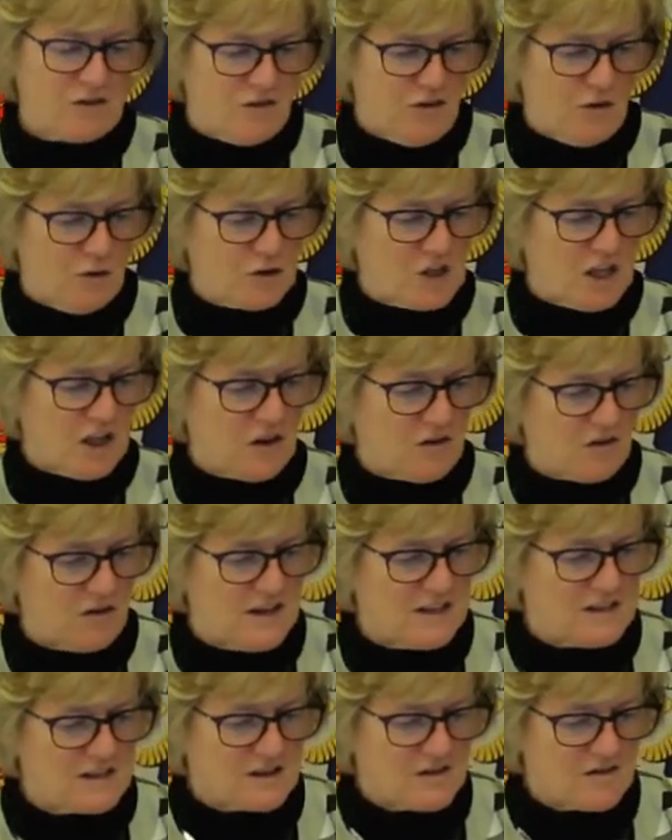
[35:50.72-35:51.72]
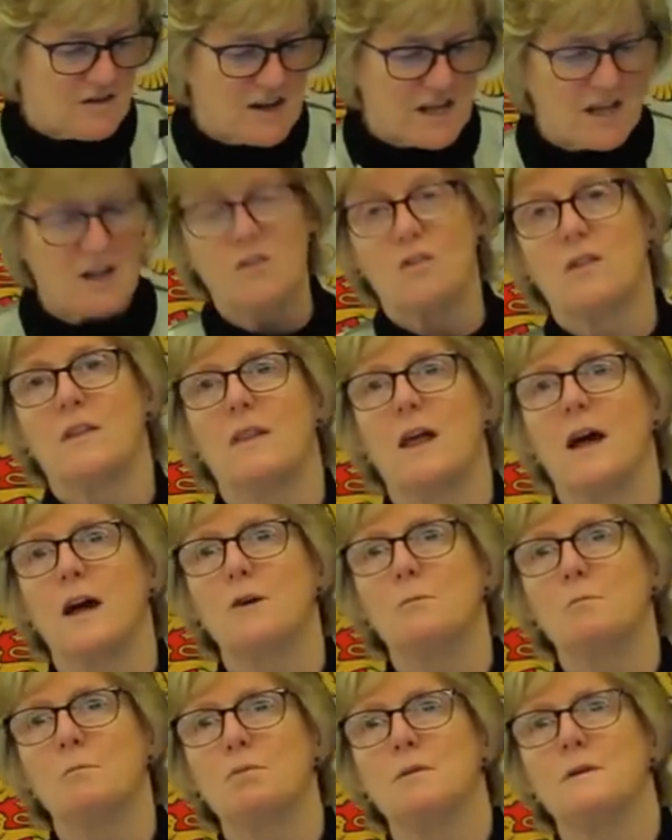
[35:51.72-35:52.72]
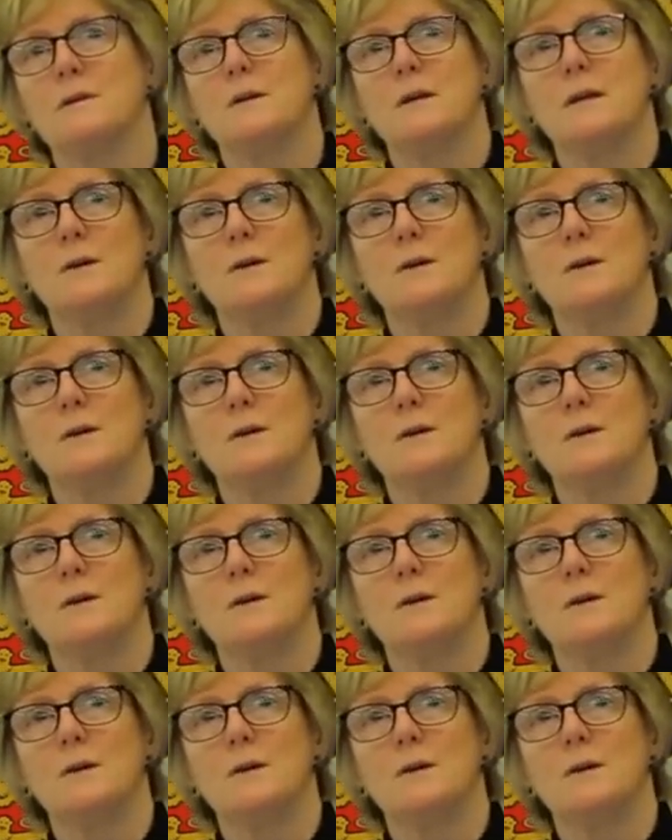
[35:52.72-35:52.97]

to 43 degrees in the hope